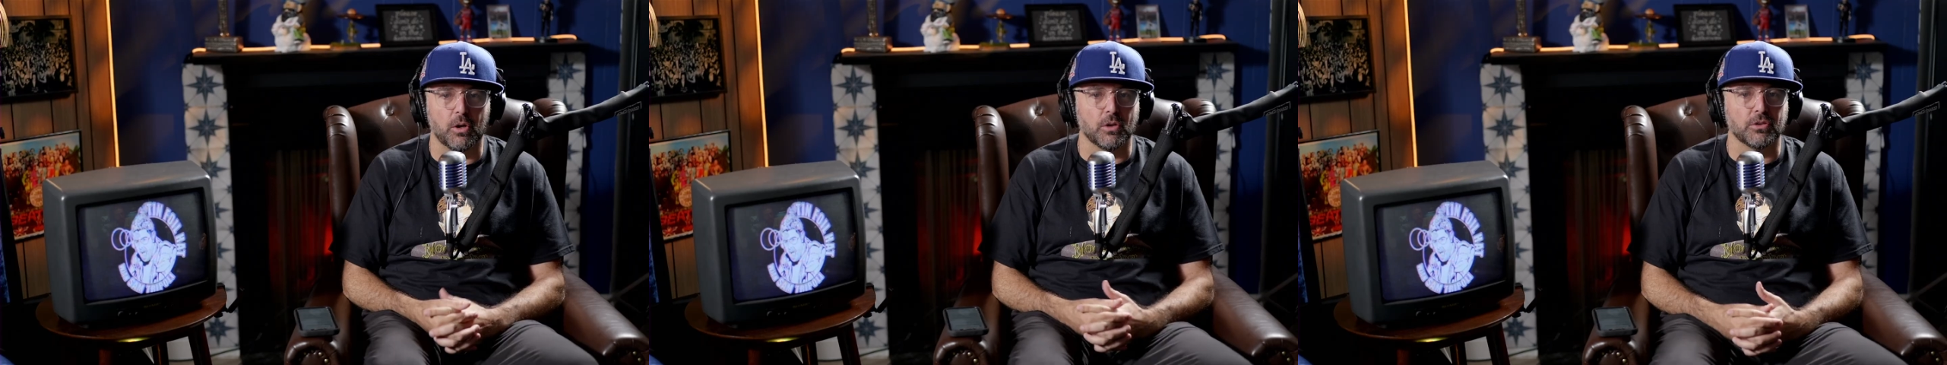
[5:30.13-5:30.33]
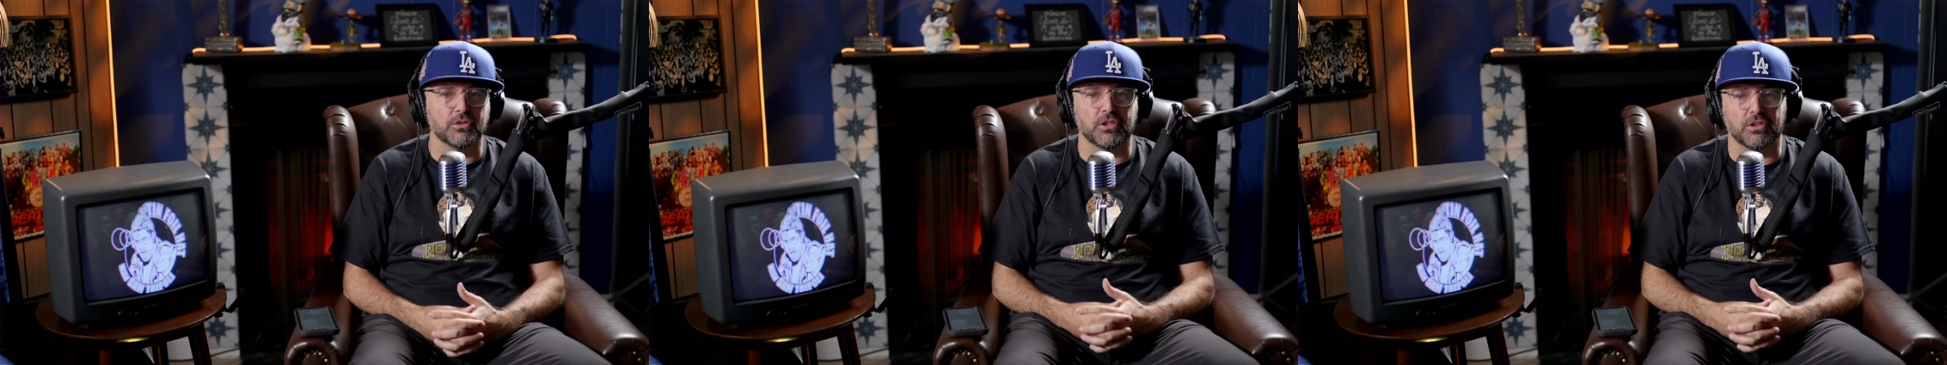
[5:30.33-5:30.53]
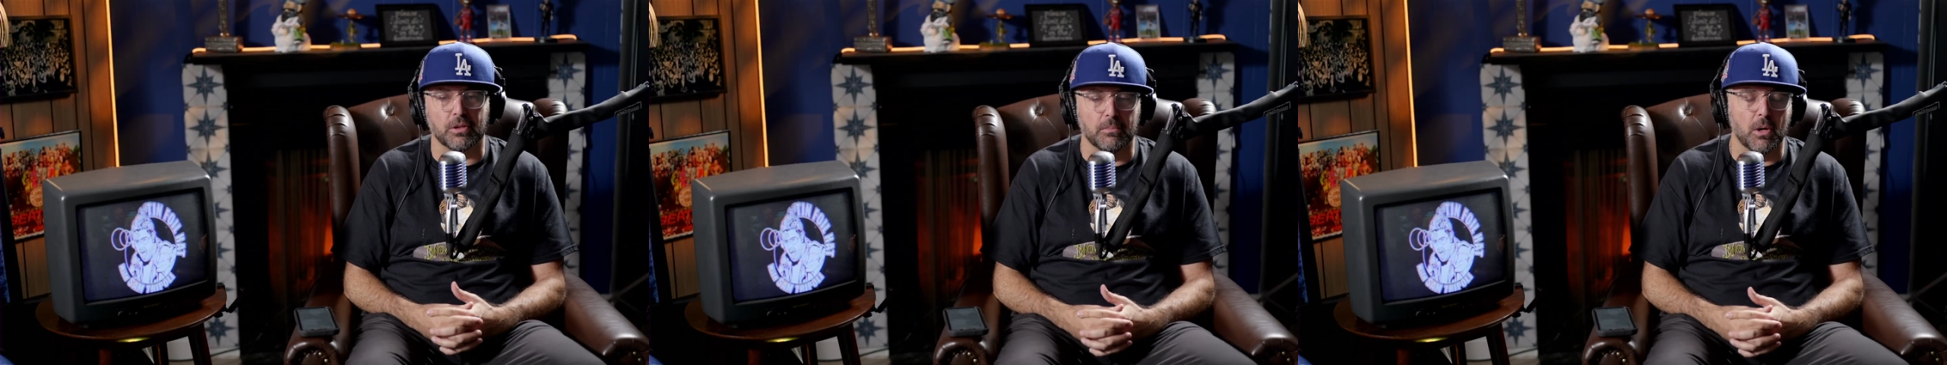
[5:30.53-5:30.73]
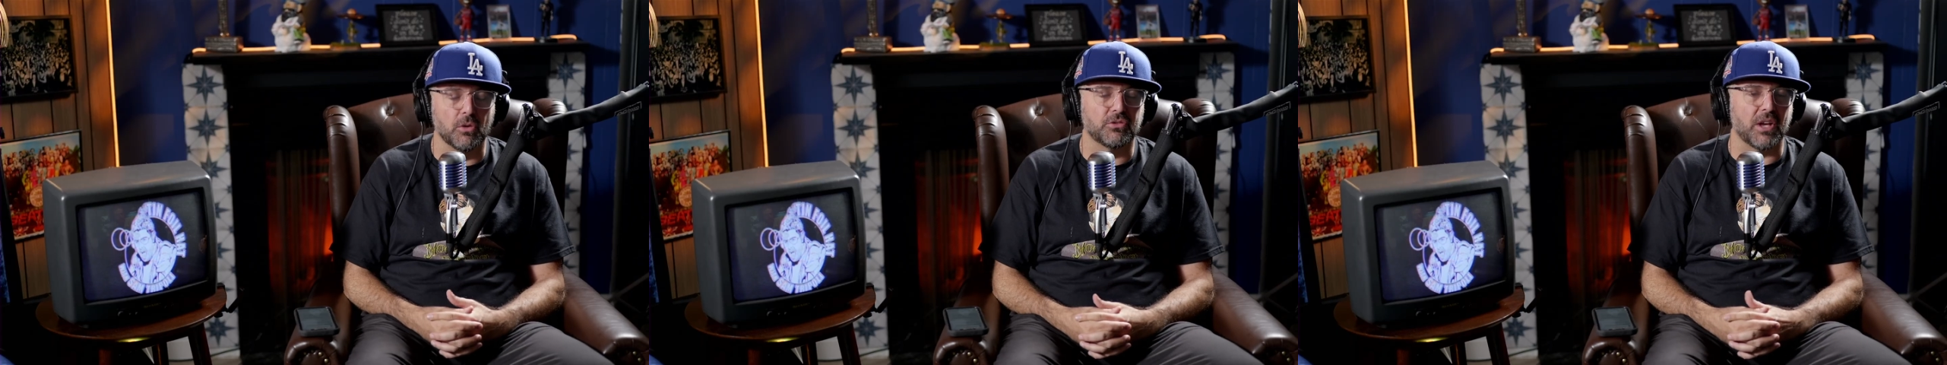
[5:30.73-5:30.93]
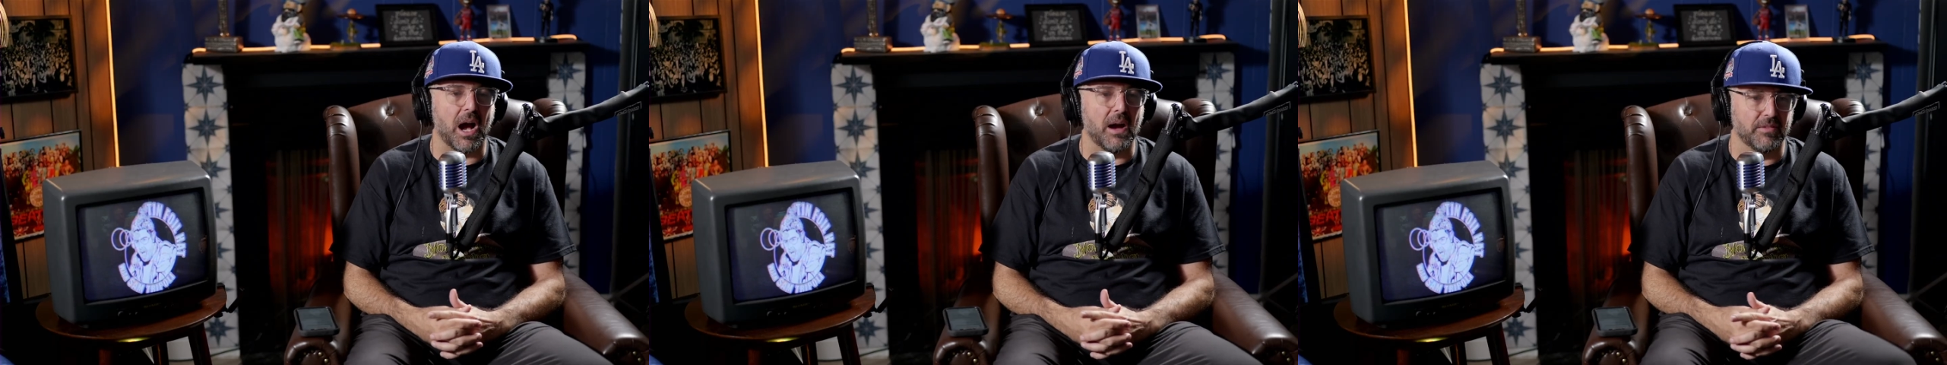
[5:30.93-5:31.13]
or is it the
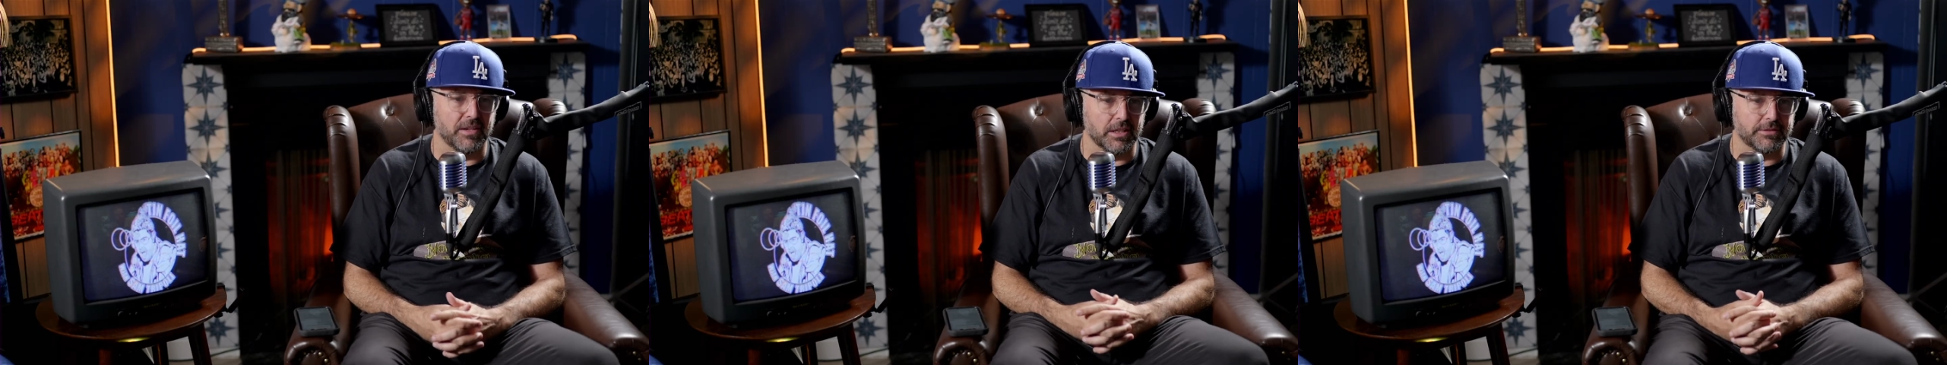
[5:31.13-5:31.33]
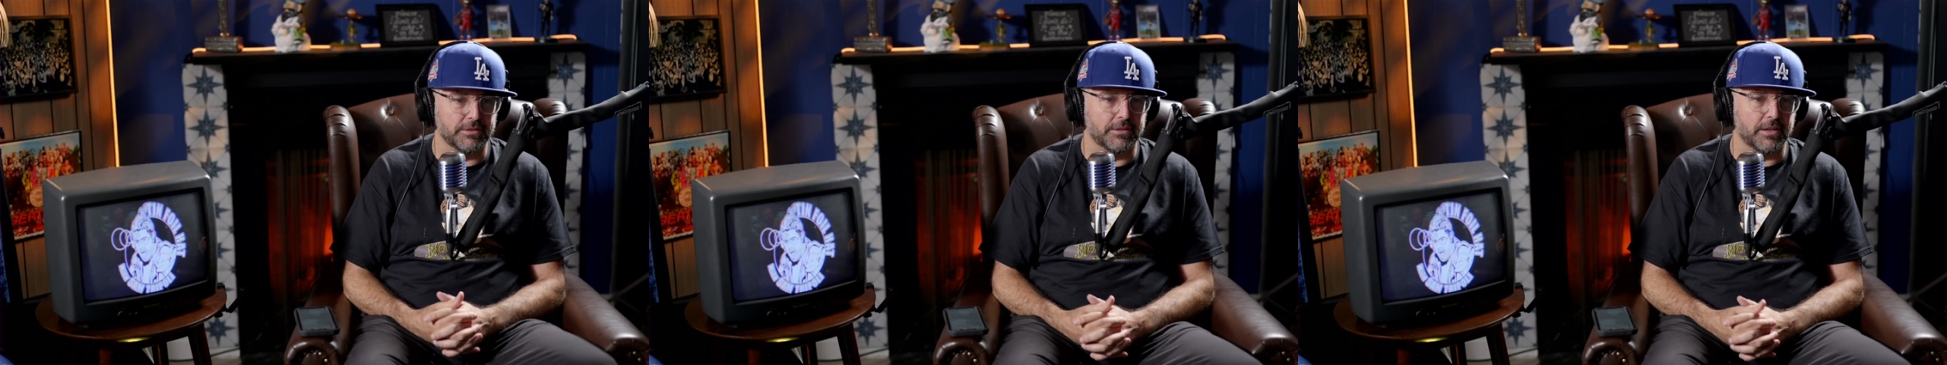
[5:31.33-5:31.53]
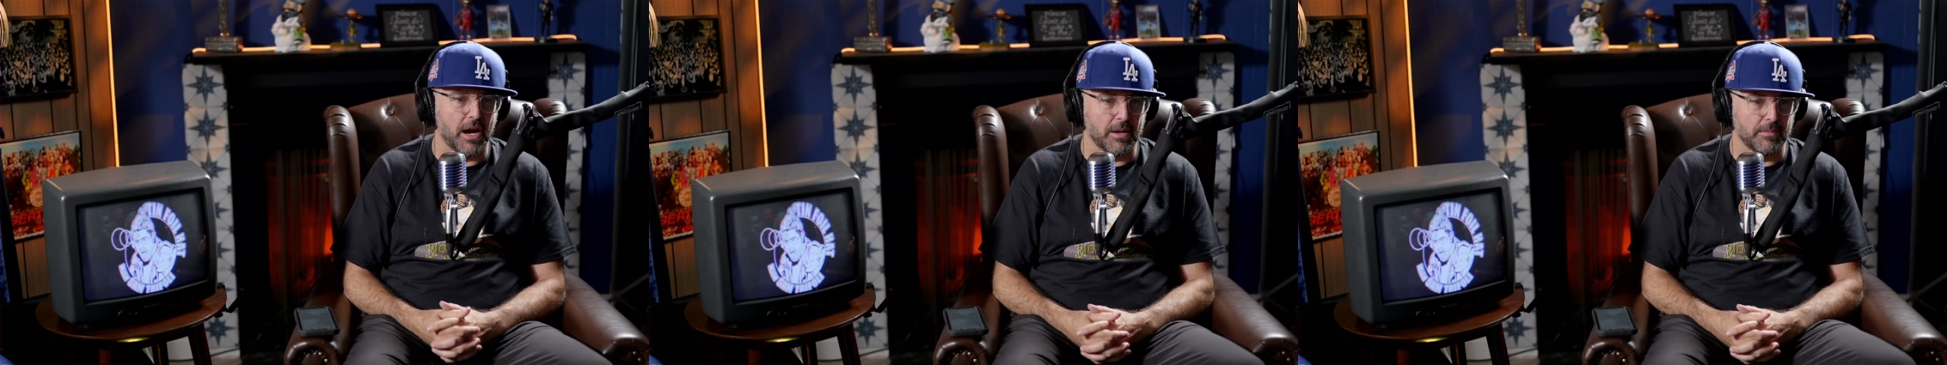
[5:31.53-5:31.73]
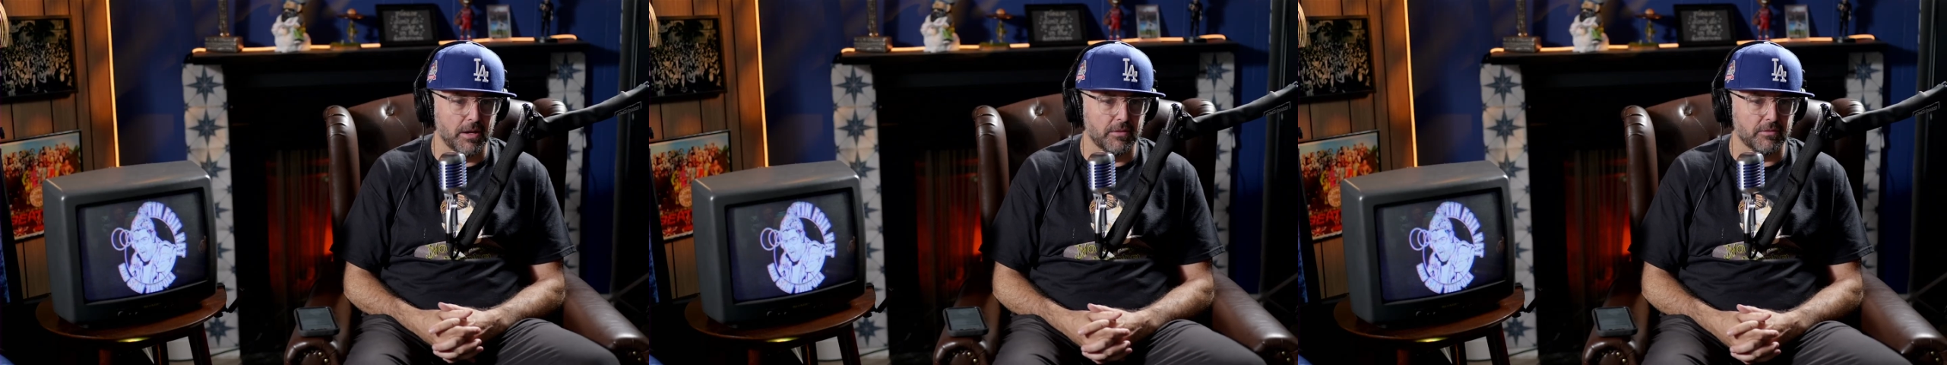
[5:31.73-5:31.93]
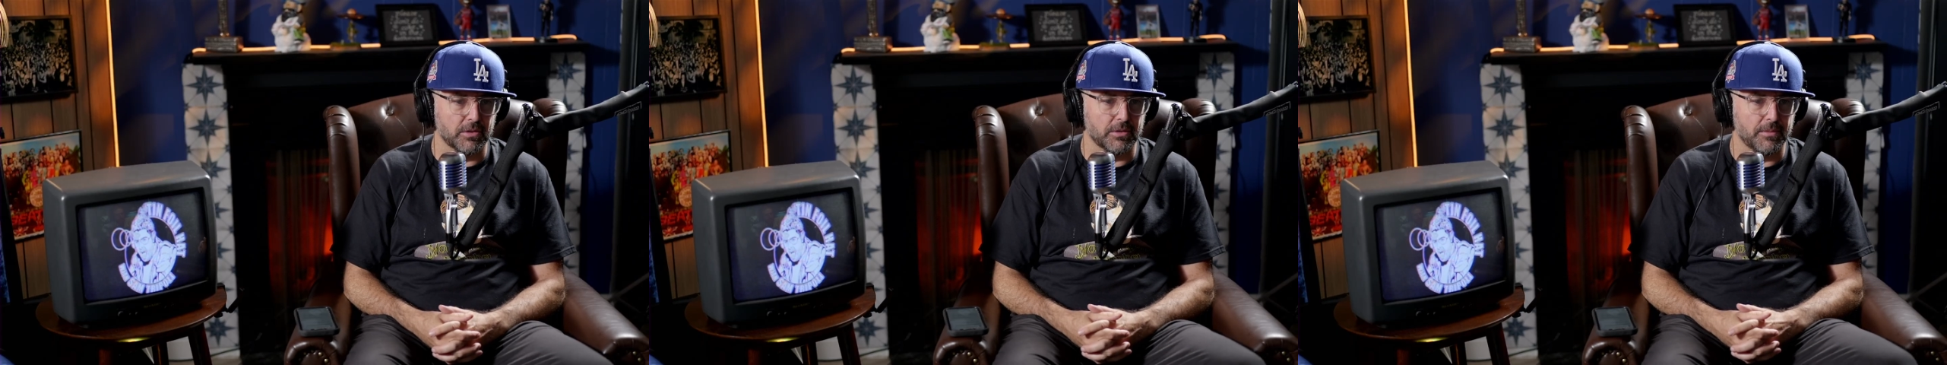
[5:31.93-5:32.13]
most obvious time
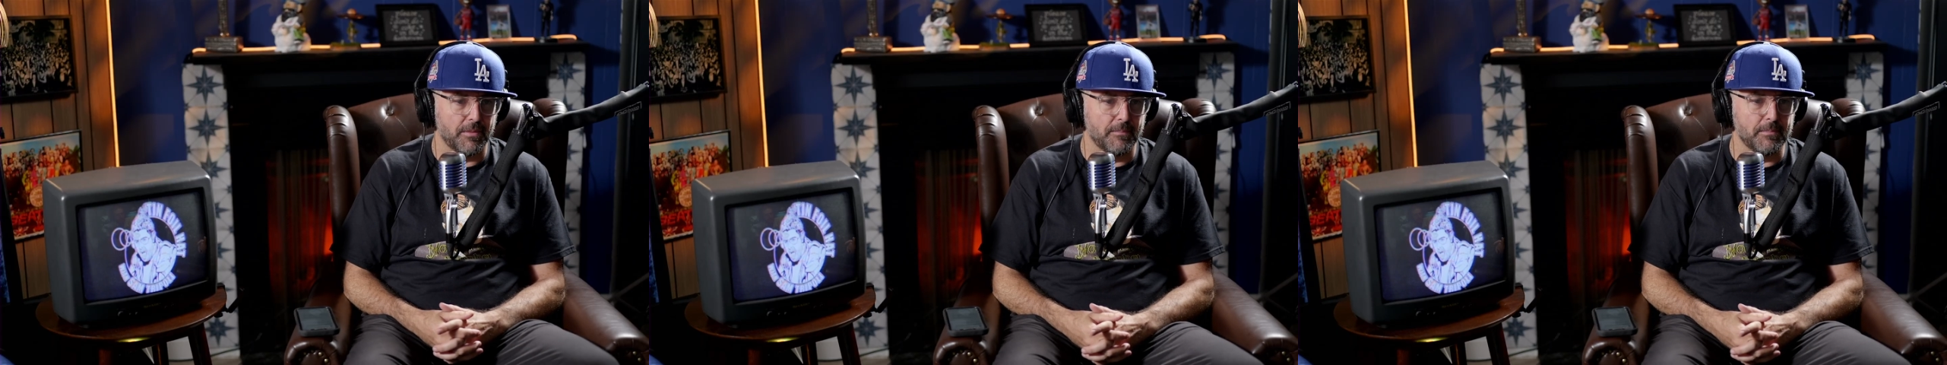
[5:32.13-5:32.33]
ever?